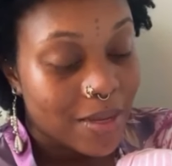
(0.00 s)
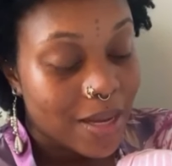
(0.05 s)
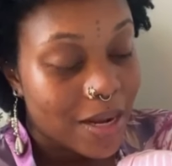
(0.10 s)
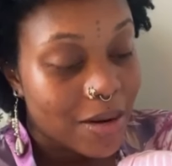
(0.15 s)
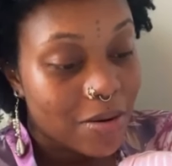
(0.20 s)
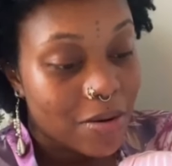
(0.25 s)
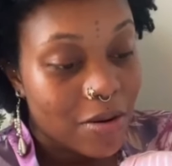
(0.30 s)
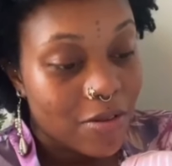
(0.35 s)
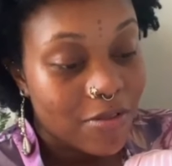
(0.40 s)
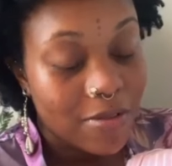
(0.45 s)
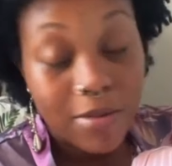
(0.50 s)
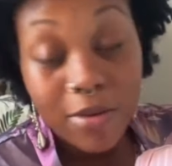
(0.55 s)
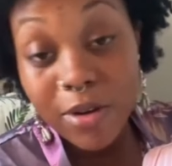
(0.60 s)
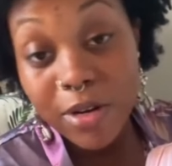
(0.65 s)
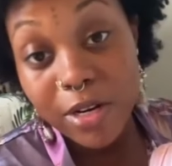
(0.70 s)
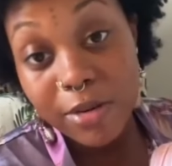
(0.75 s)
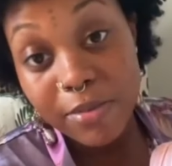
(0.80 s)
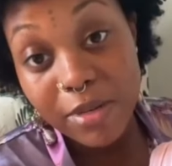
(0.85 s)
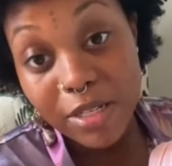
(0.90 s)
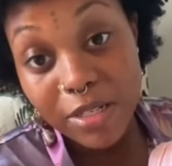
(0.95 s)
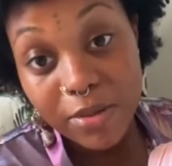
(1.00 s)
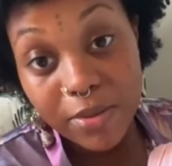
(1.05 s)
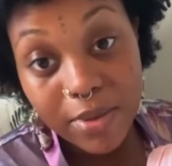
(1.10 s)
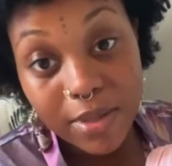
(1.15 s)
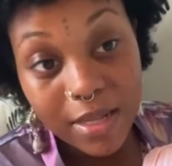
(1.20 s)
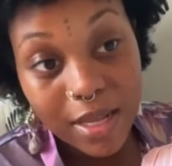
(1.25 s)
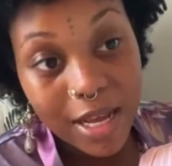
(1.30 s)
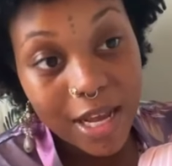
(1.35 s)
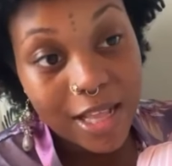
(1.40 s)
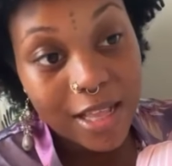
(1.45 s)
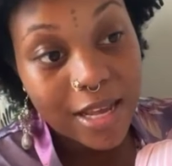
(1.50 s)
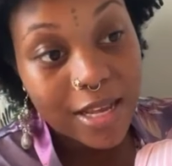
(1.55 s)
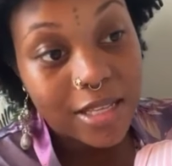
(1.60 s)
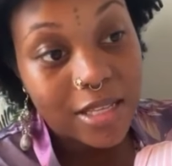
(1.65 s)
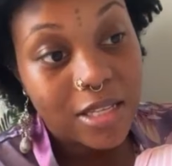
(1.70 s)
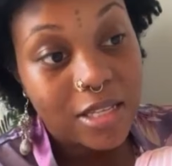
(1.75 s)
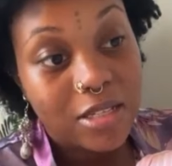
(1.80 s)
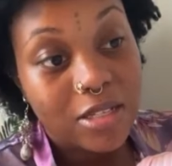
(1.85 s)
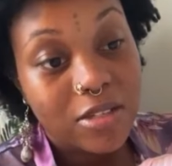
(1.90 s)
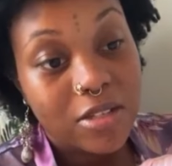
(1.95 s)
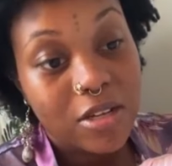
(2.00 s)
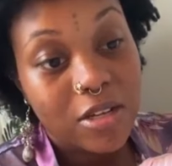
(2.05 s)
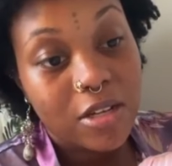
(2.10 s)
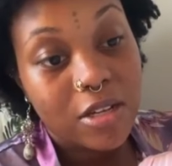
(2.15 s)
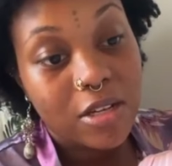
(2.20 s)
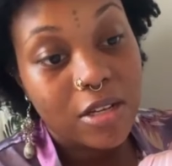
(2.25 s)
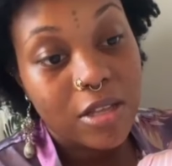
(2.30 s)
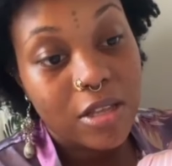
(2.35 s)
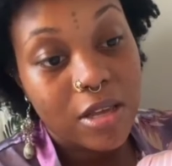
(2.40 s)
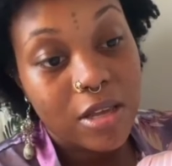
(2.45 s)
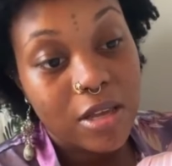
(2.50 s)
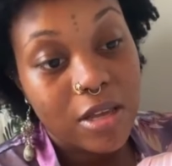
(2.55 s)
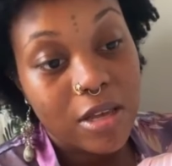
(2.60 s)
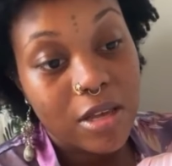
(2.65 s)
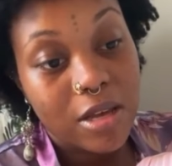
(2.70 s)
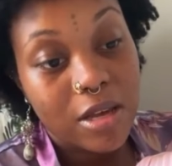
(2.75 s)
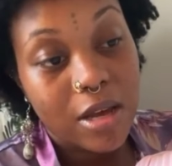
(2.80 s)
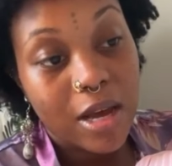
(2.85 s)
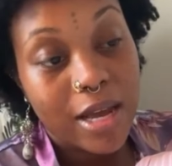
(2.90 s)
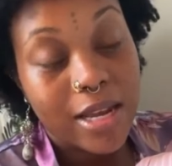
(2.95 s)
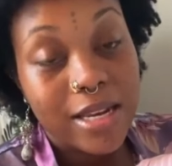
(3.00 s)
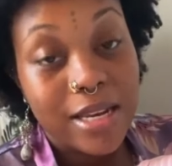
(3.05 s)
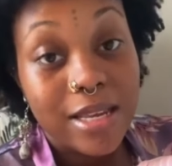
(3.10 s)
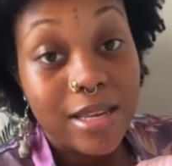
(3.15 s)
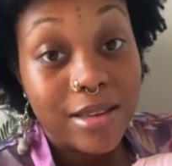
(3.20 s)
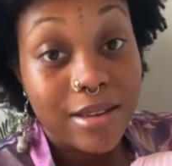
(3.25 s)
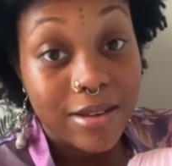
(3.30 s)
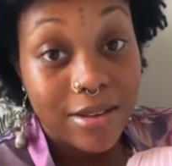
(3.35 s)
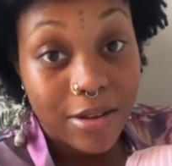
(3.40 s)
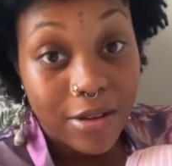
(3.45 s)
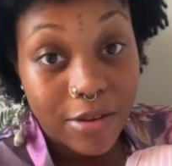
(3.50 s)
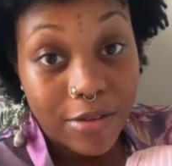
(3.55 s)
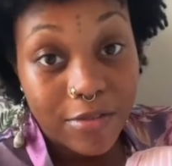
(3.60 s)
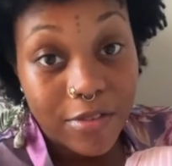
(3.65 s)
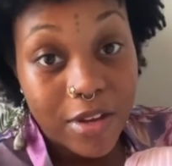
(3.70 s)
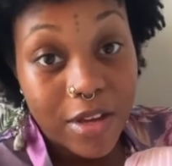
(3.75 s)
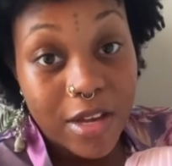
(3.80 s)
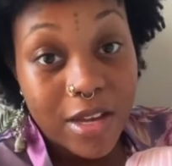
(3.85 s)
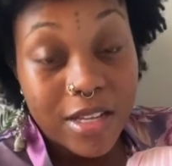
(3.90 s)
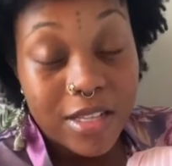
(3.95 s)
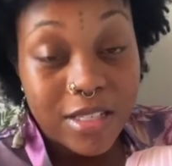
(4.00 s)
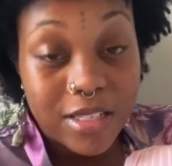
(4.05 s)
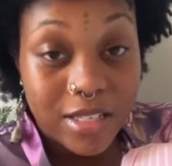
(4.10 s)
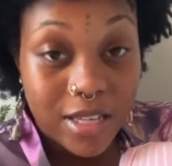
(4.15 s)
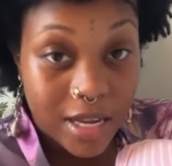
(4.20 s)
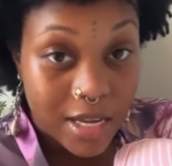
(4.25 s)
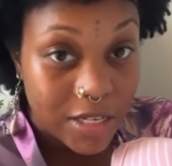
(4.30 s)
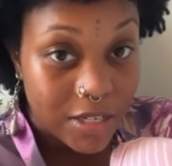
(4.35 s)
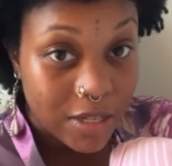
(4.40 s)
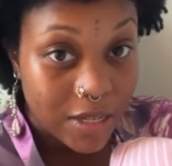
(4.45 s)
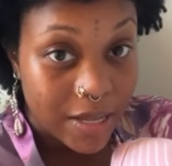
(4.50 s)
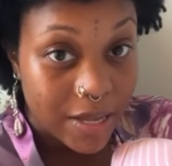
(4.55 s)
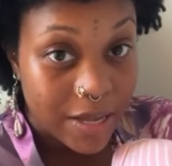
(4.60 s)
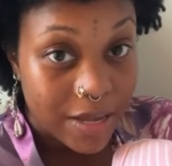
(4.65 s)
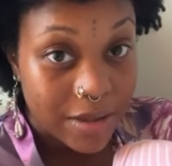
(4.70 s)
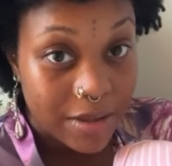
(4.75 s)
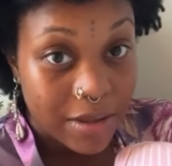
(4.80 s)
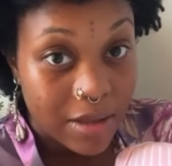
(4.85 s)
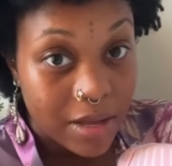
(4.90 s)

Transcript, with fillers: I don't know if I'm going to be doing that. I like this the the idea of scheduling